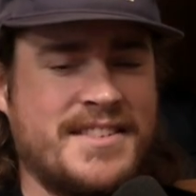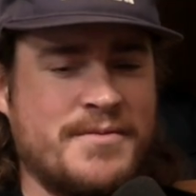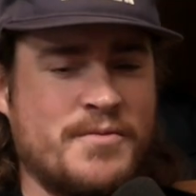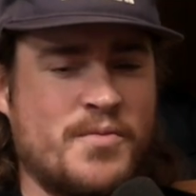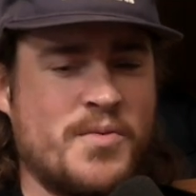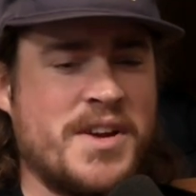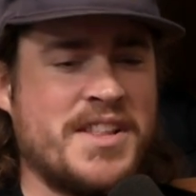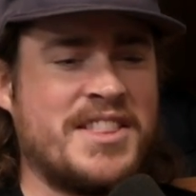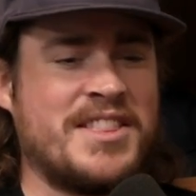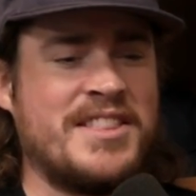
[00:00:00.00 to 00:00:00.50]

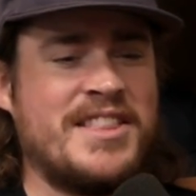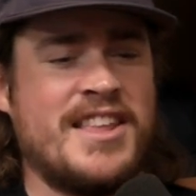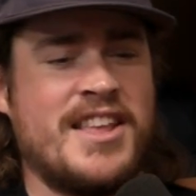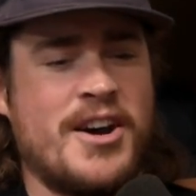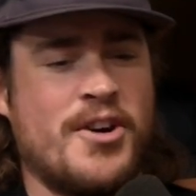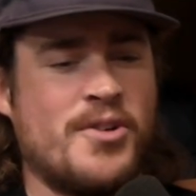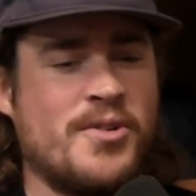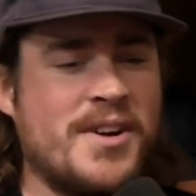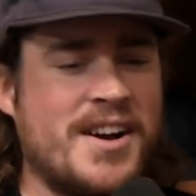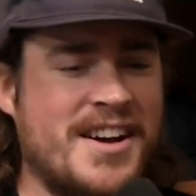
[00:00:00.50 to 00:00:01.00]
with
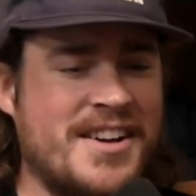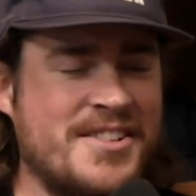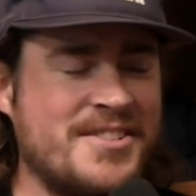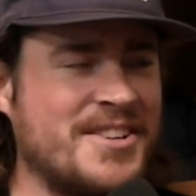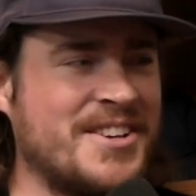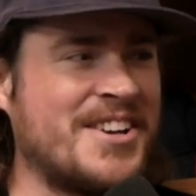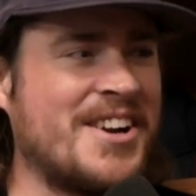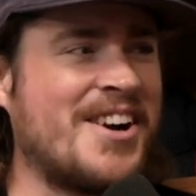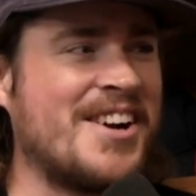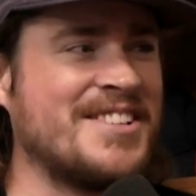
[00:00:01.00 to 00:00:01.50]
no
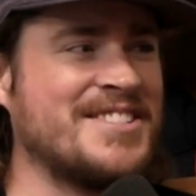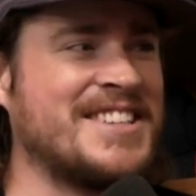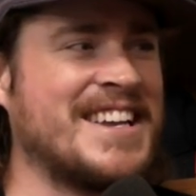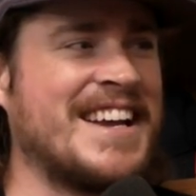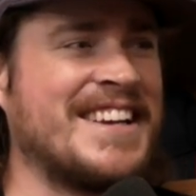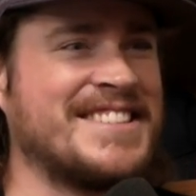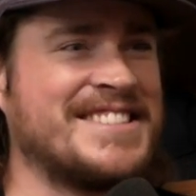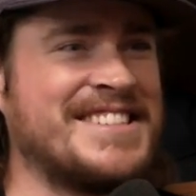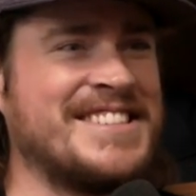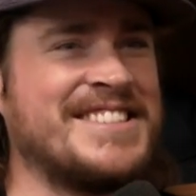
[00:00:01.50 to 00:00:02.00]
other
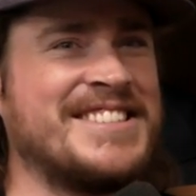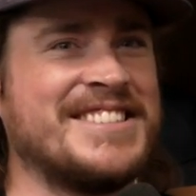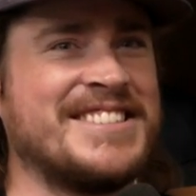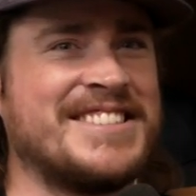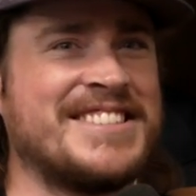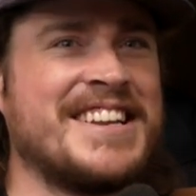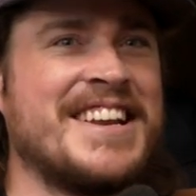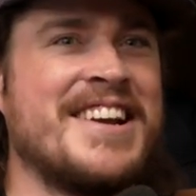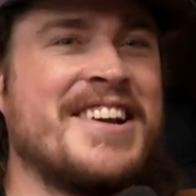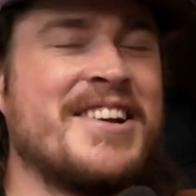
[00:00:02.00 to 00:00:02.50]
context. He
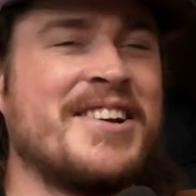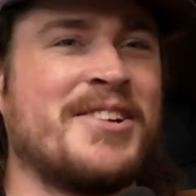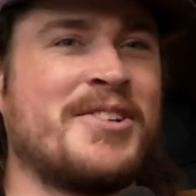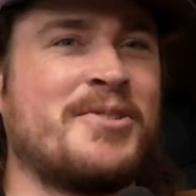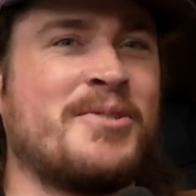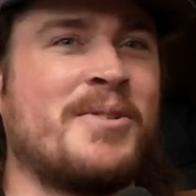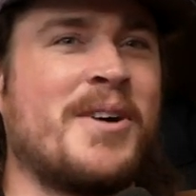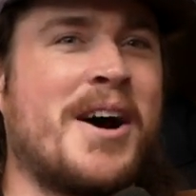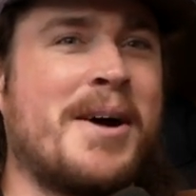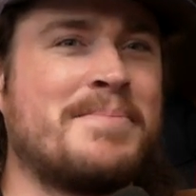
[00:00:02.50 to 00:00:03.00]
just
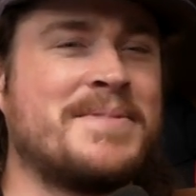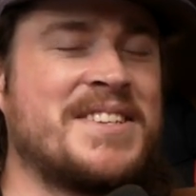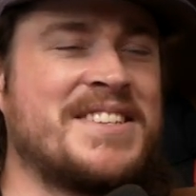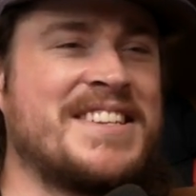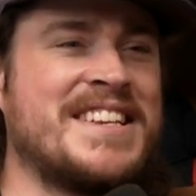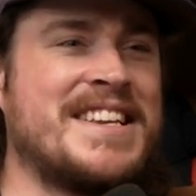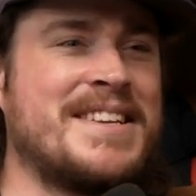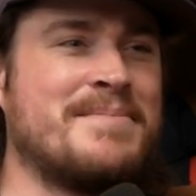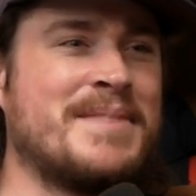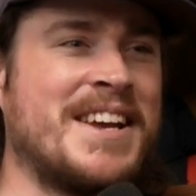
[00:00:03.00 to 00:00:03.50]
cropped
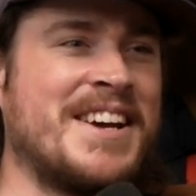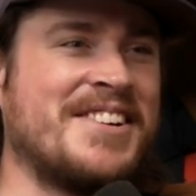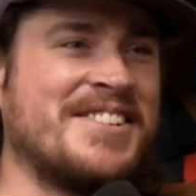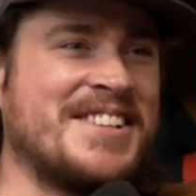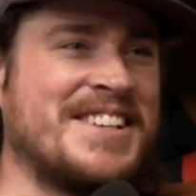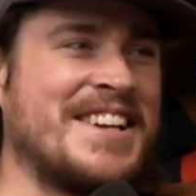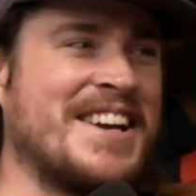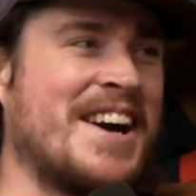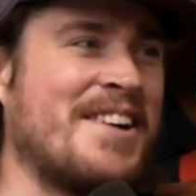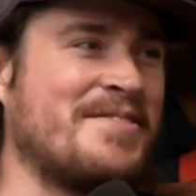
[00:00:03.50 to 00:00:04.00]
an email
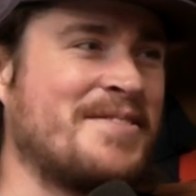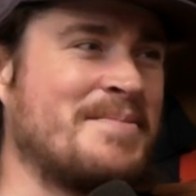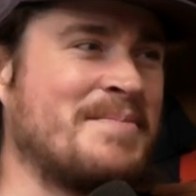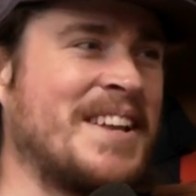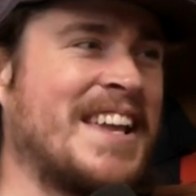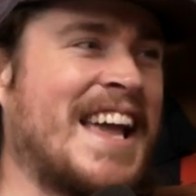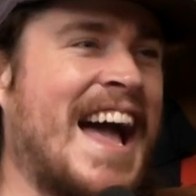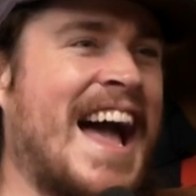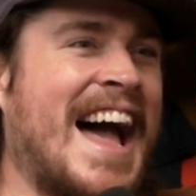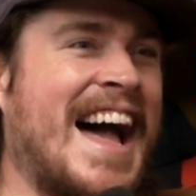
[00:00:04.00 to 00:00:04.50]
he got from
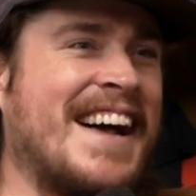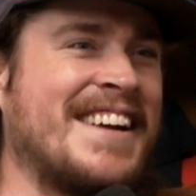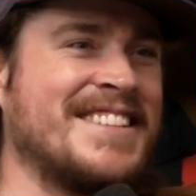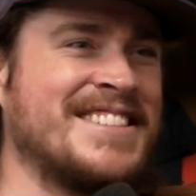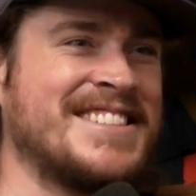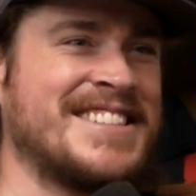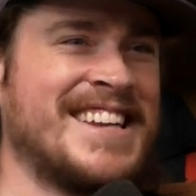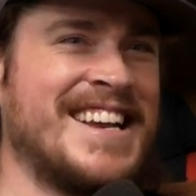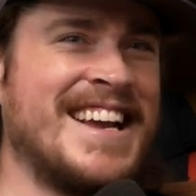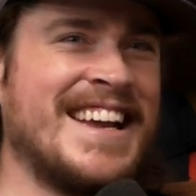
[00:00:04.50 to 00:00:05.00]

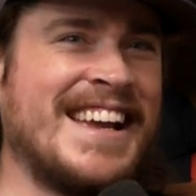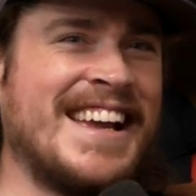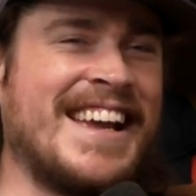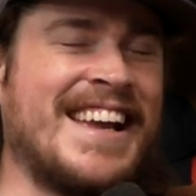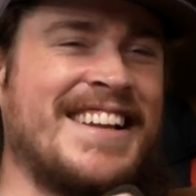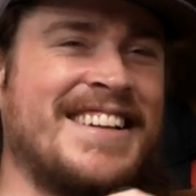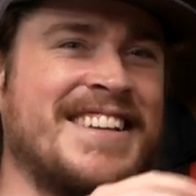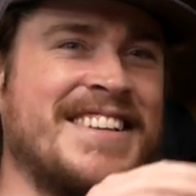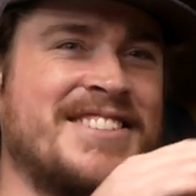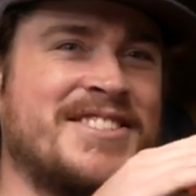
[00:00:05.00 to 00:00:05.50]
Gaz
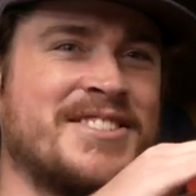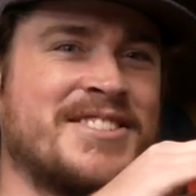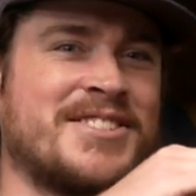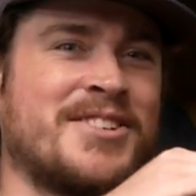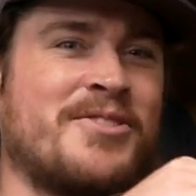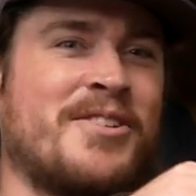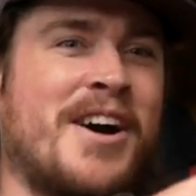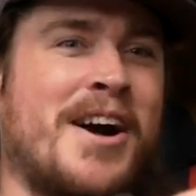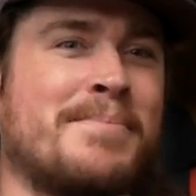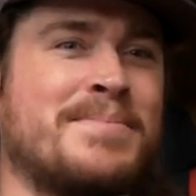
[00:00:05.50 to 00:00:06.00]
and he just
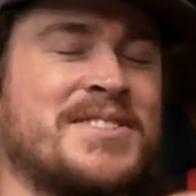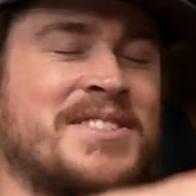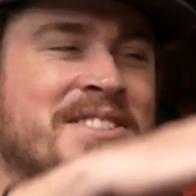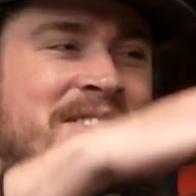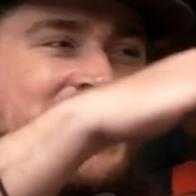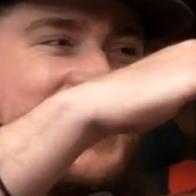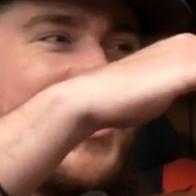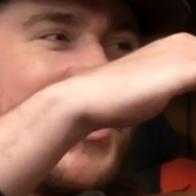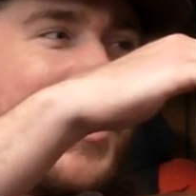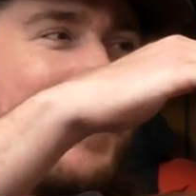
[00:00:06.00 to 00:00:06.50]
crops
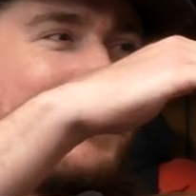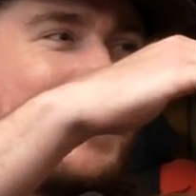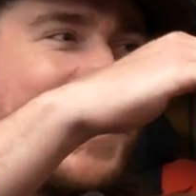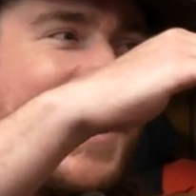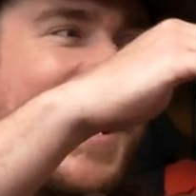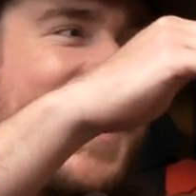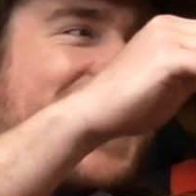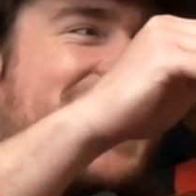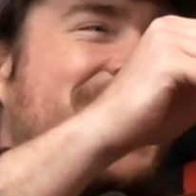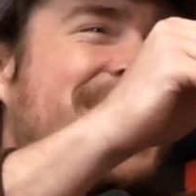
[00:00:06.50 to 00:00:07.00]
the top
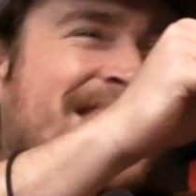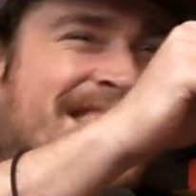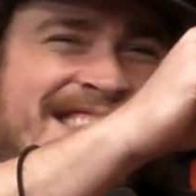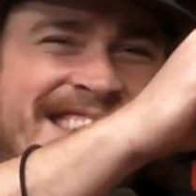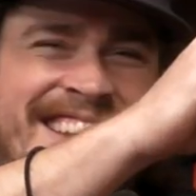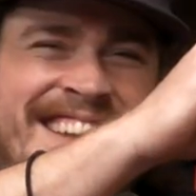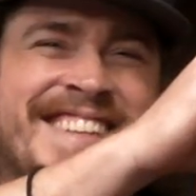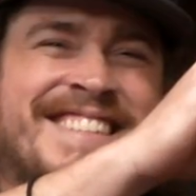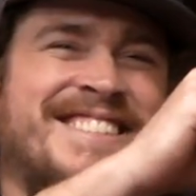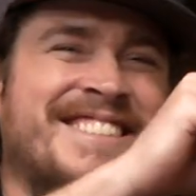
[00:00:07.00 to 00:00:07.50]
line.
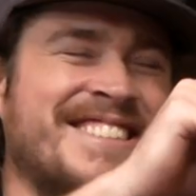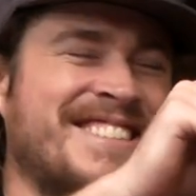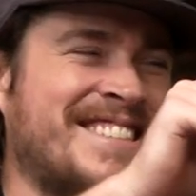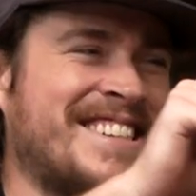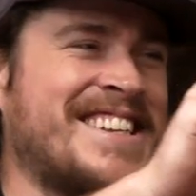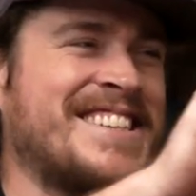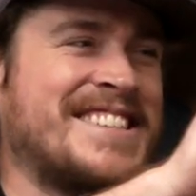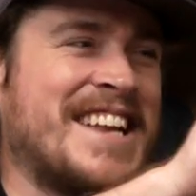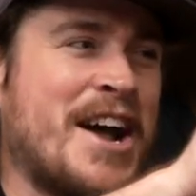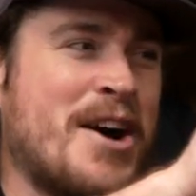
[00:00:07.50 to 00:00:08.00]
Just
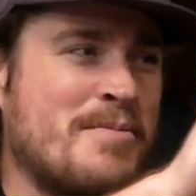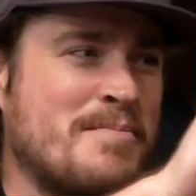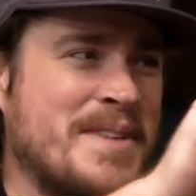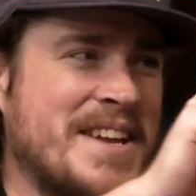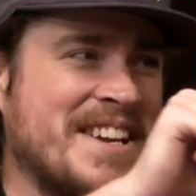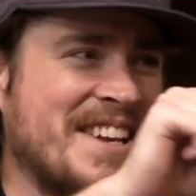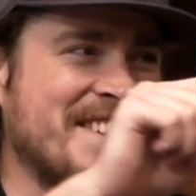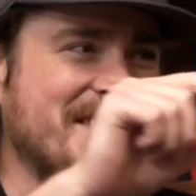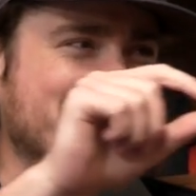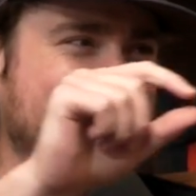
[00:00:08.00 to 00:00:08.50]
says, how
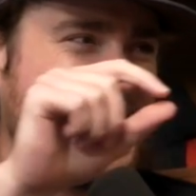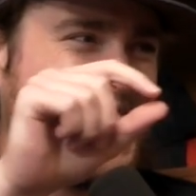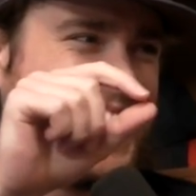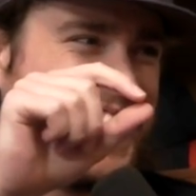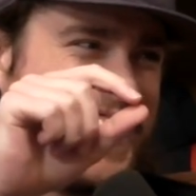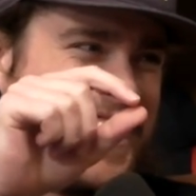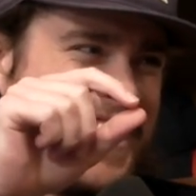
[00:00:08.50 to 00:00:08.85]
big is it?